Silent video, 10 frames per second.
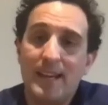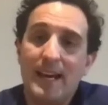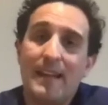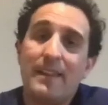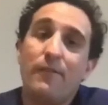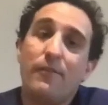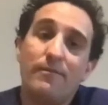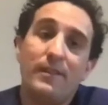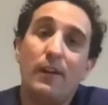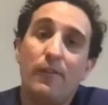And then,
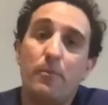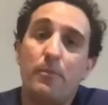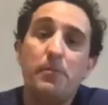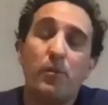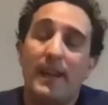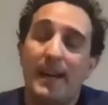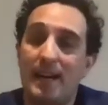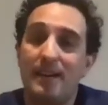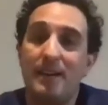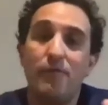for people that
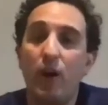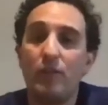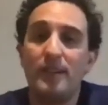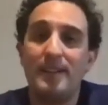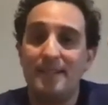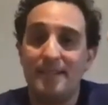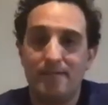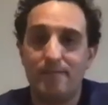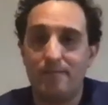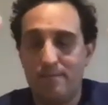are involved in this
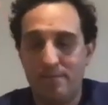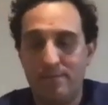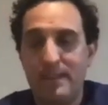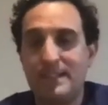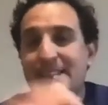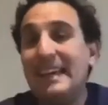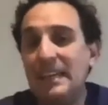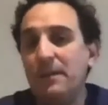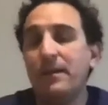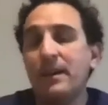
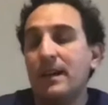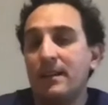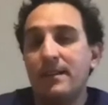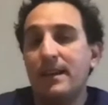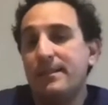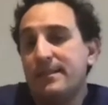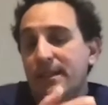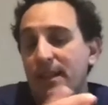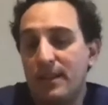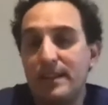team, there's
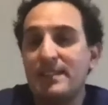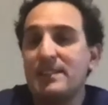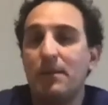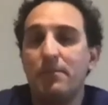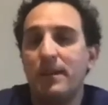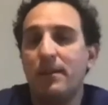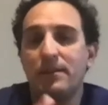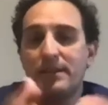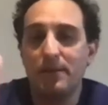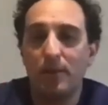some,
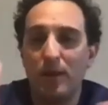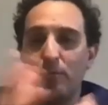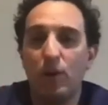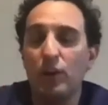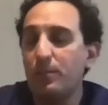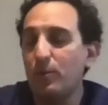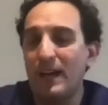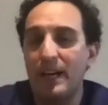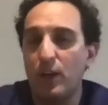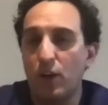sometimes we have multiple
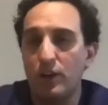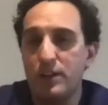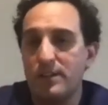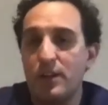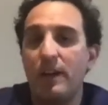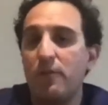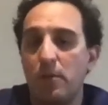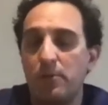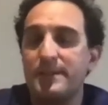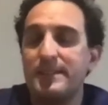cardiologists. Not
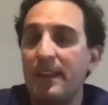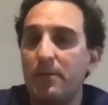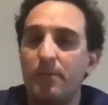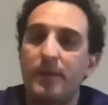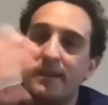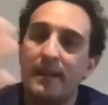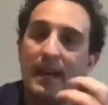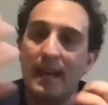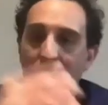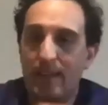everyone would see them, but
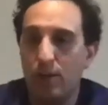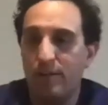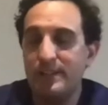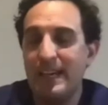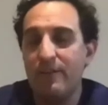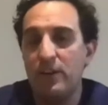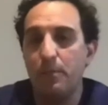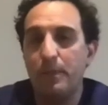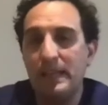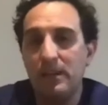they obviously have an
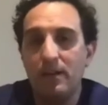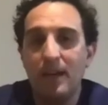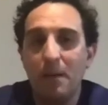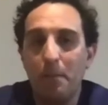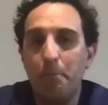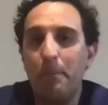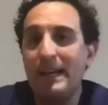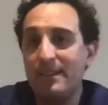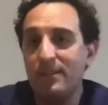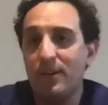opinion
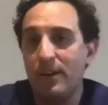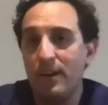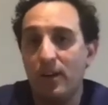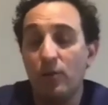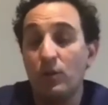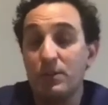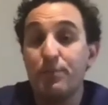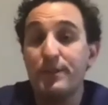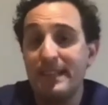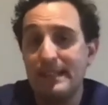based on what's
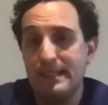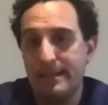presented.